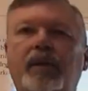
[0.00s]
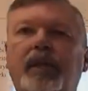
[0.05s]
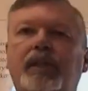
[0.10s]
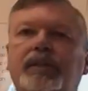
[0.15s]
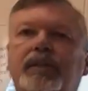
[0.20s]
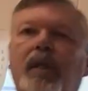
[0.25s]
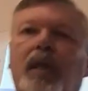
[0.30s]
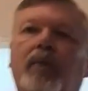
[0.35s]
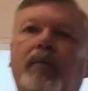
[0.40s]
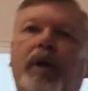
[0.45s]

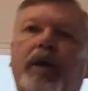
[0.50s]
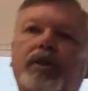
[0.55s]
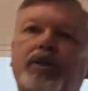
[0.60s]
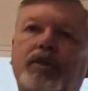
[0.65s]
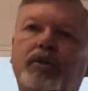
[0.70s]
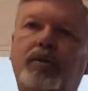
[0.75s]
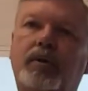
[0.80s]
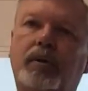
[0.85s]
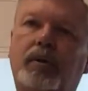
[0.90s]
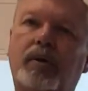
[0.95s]

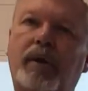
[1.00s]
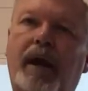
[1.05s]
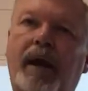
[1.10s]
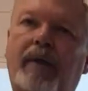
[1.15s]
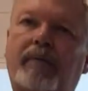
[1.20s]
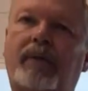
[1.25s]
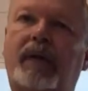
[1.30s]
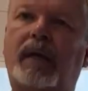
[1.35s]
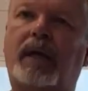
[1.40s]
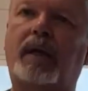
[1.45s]
acceleration due to
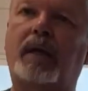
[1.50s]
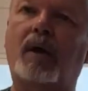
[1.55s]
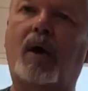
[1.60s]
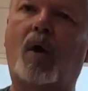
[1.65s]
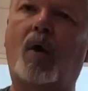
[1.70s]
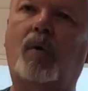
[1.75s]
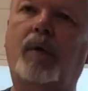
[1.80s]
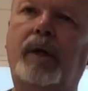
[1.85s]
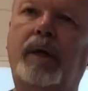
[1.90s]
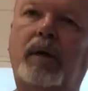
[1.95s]
gravity
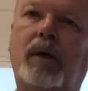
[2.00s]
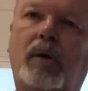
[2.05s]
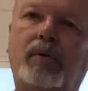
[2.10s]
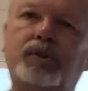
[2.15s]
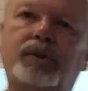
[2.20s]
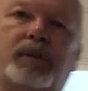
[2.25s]
only goes